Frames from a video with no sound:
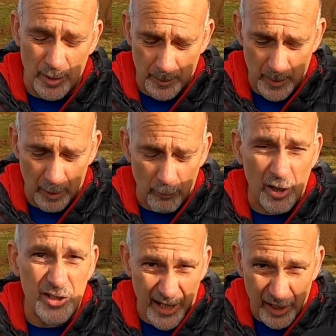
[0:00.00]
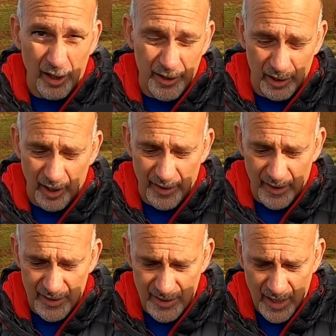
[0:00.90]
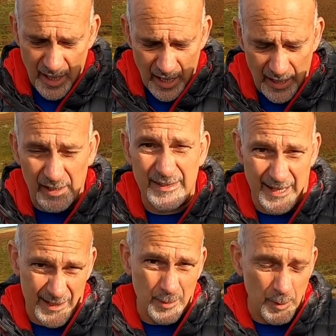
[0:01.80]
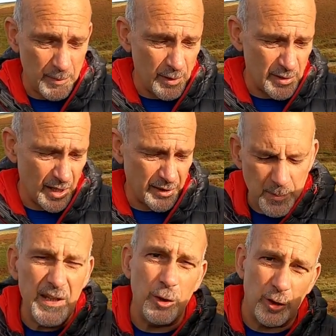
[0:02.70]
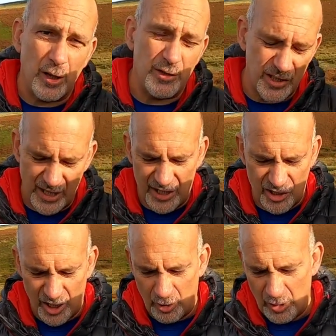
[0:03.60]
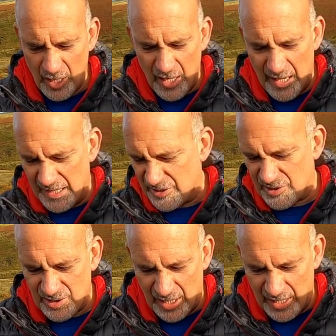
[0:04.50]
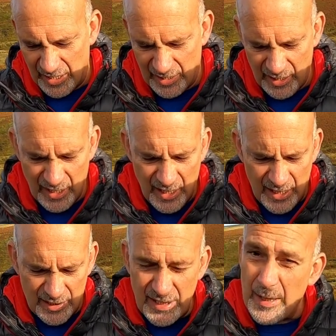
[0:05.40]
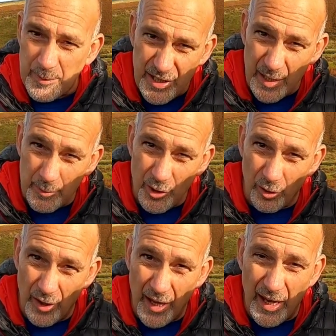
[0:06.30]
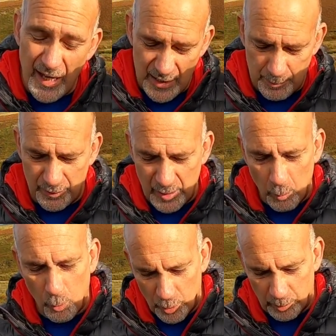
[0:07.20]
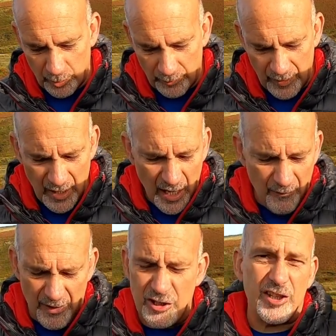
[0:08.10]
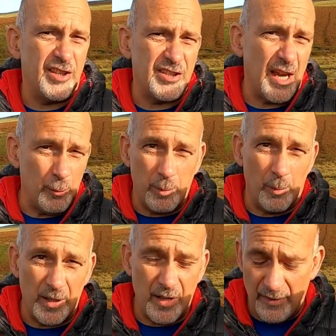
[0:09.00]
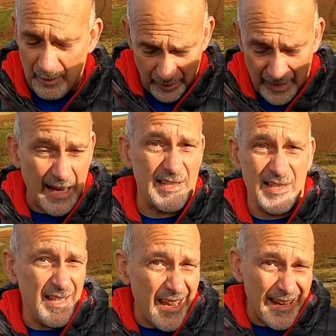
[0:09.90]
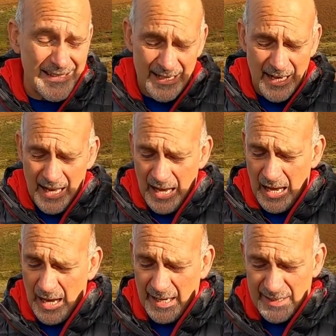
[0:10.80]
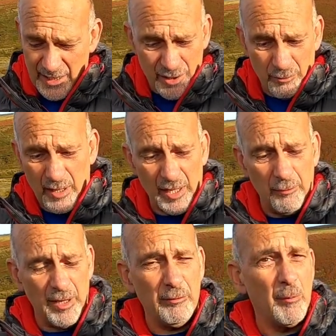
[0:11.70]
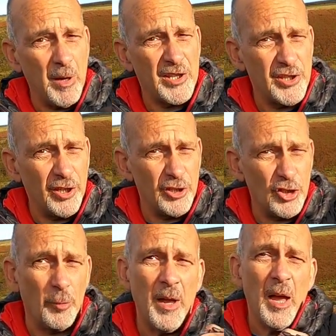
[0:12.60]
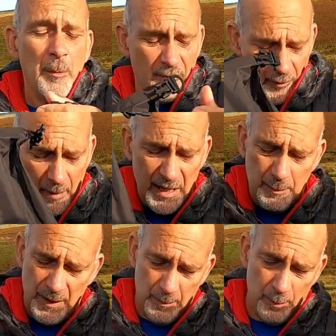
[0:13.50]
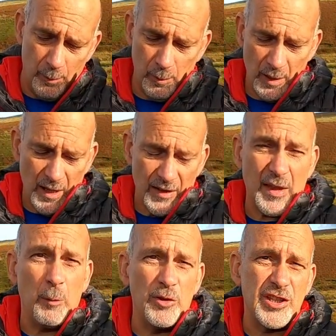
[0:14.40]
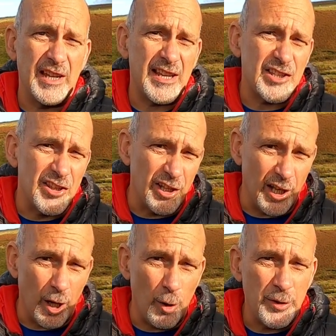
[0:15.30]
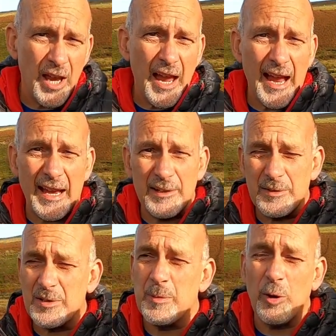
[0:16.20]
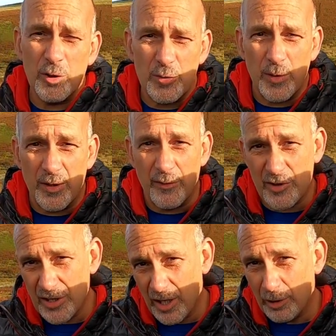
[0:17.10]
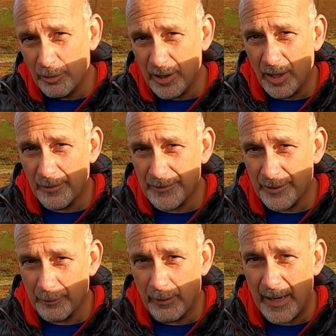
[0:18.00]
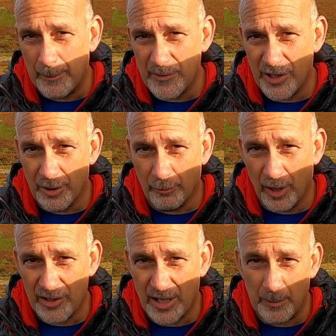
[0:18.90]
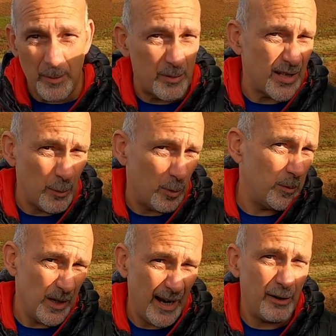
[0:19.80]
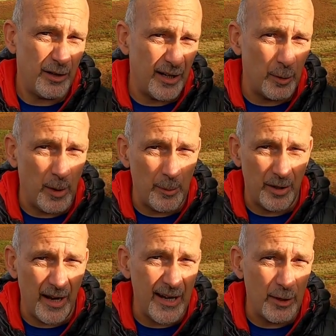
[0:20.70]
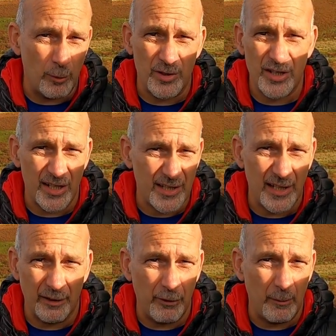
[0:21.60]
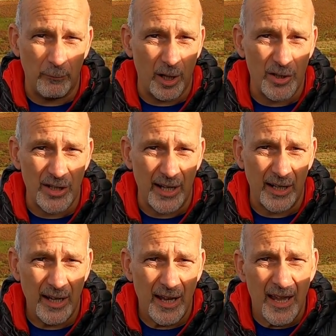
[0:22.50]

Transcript: to a rucksack liner like this. It'll take some abuse. It's PU-coated textile. It's tape seams on there. It's pretty waterproof. Eventually the tape will probably give out. It hasn't yet, and it does a really robust and good job. But for many people, they want to lessen the load, and to be honest with you, if you start looking after the grams in your rucksack, people say, well, you know, how do you get away with an 8 or a 6 kilogram rucksack?